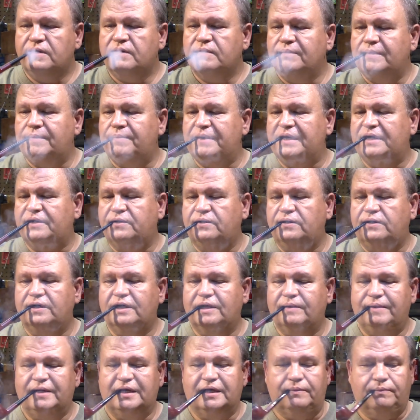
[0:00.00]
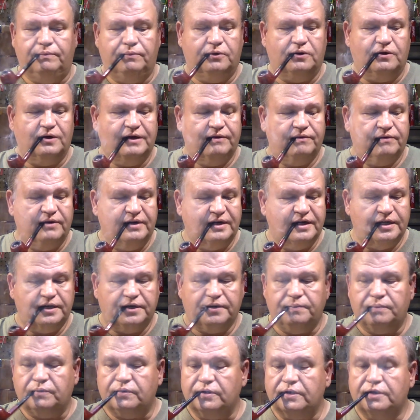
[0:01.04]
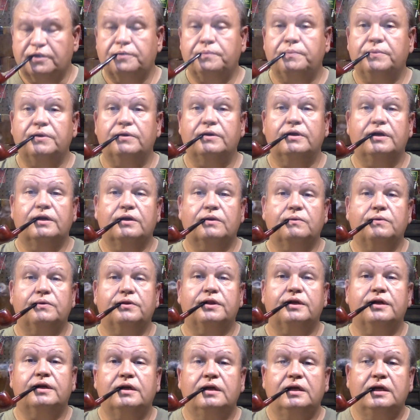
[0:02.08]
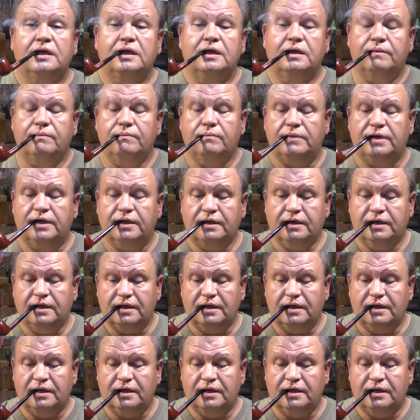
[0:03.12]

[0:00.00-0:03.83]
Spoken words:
maybe I'll talk about it more after I get some more experience with it. But,